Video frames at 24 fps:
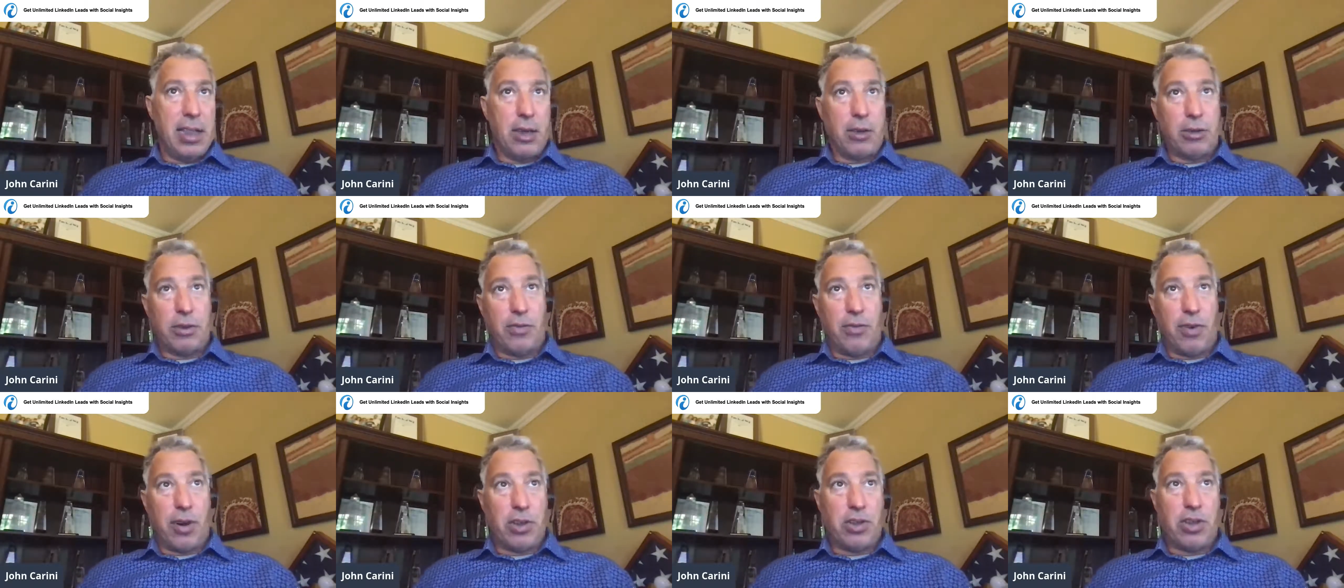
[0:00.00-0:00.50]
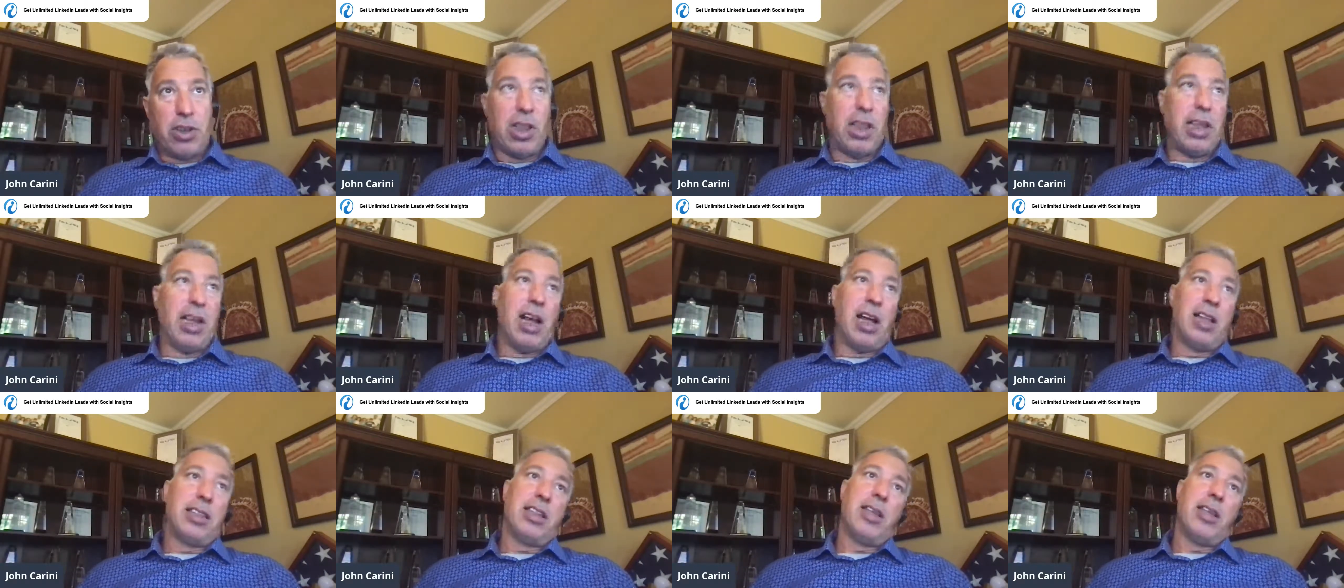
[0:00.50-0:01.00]
There's
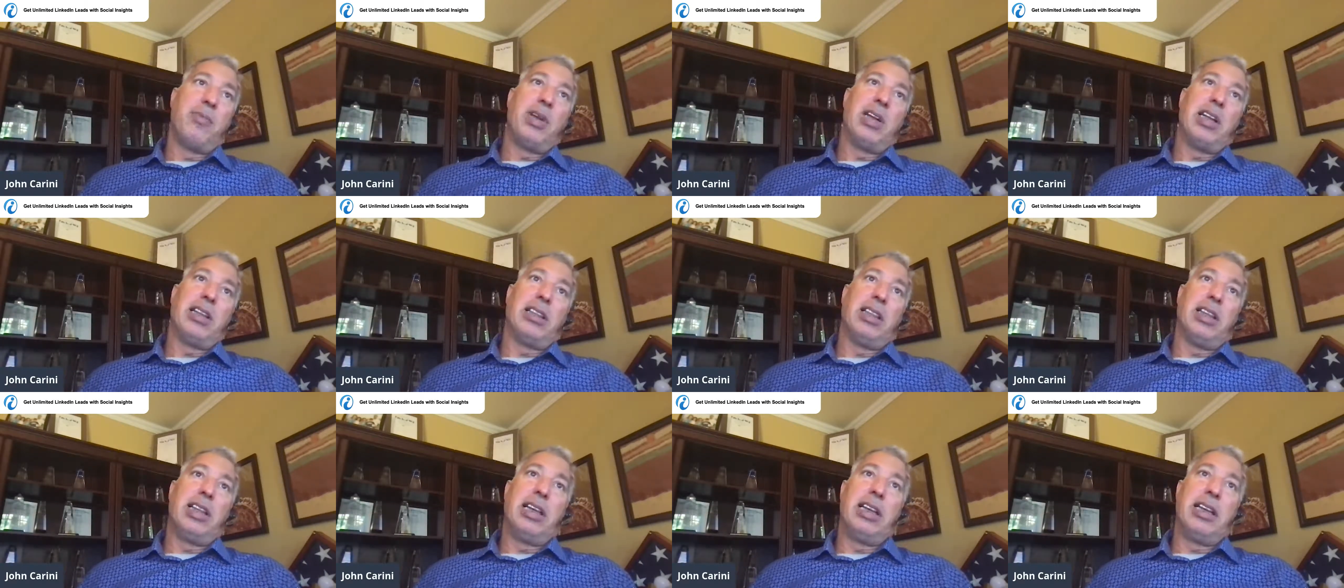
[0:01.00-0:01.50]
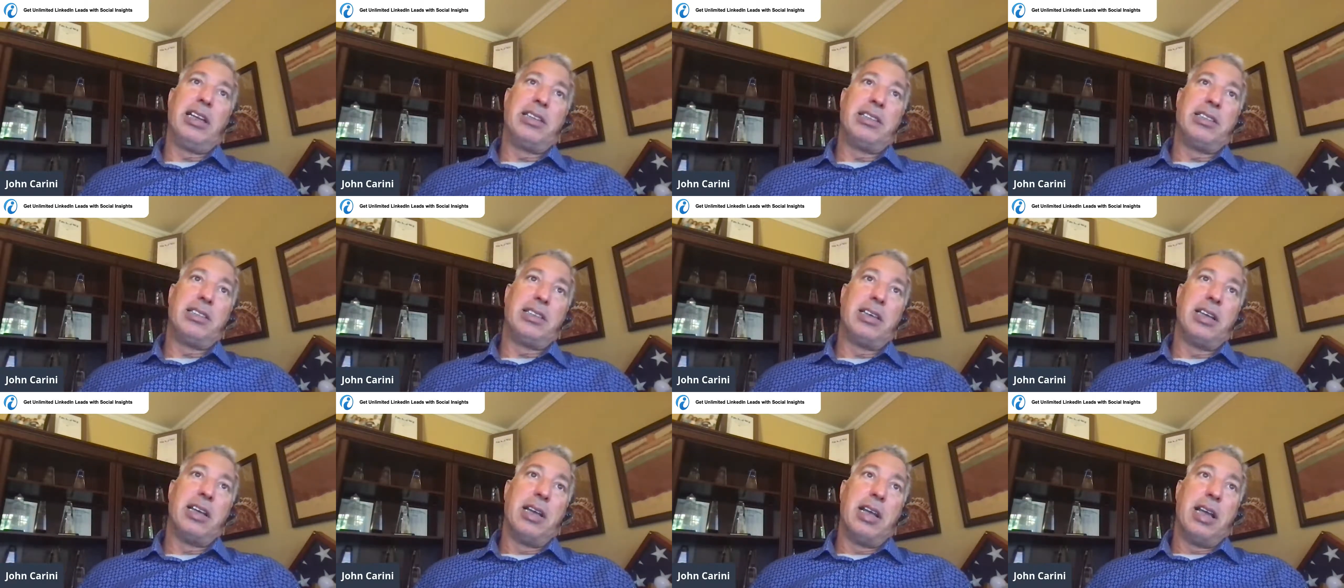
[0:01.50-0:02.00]
virtually unlimited
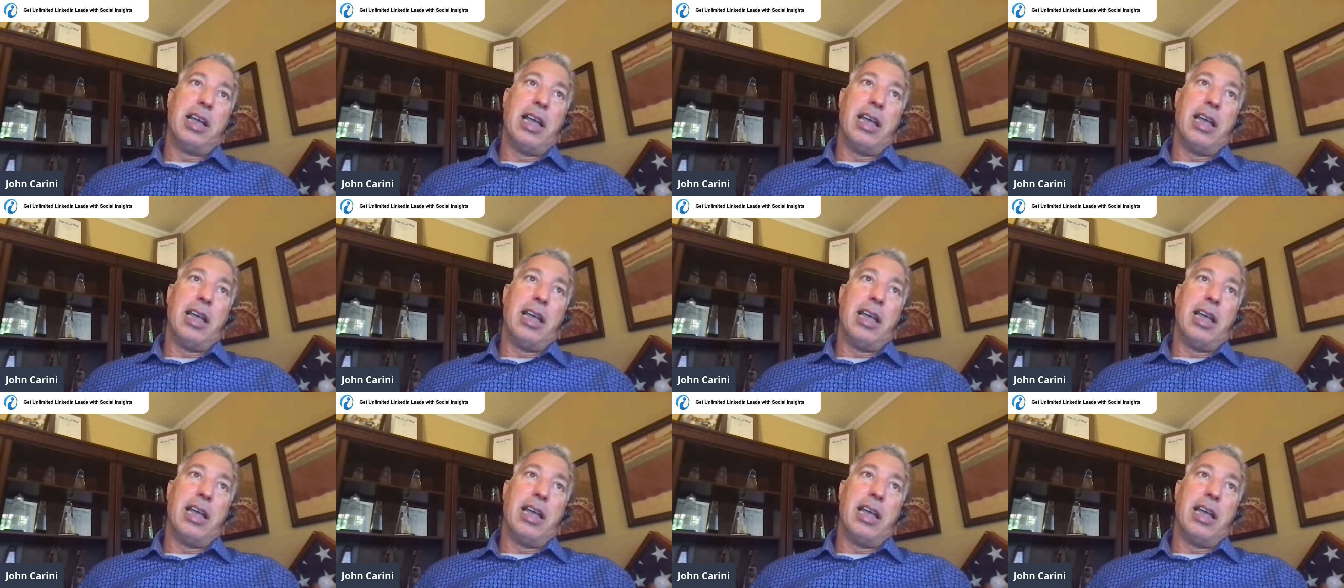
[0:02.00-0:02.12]
leads.